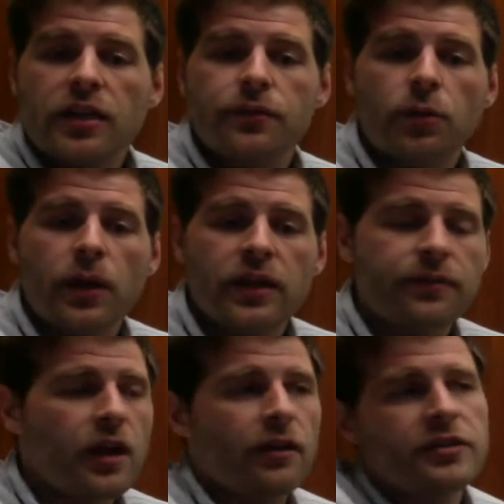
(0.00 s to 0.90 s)
of your body of
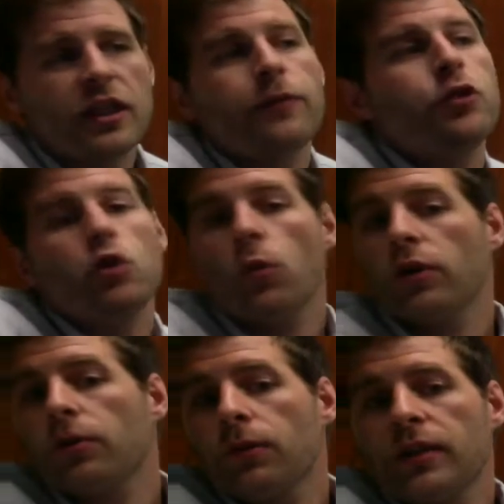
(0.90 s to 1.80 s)
knowledge, that if you were
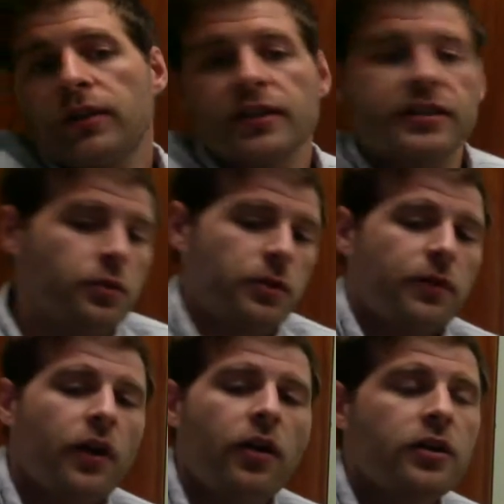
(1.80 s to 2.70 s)
to read this, it would be
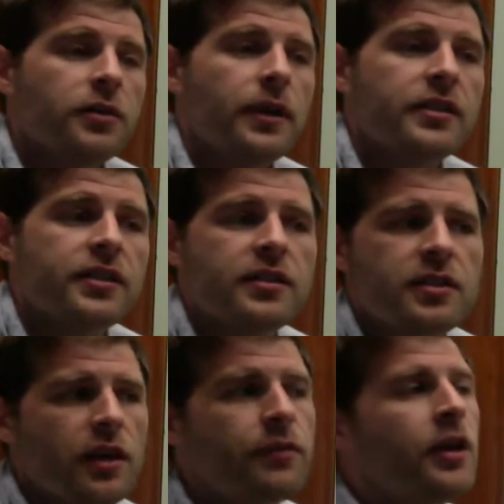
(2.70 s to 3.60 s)
very hard to make sense
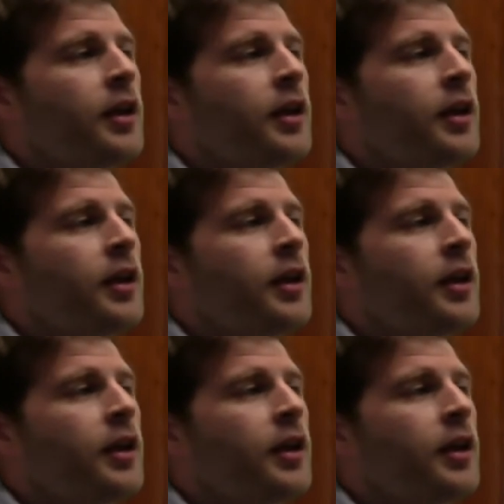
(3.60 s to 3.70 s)
of,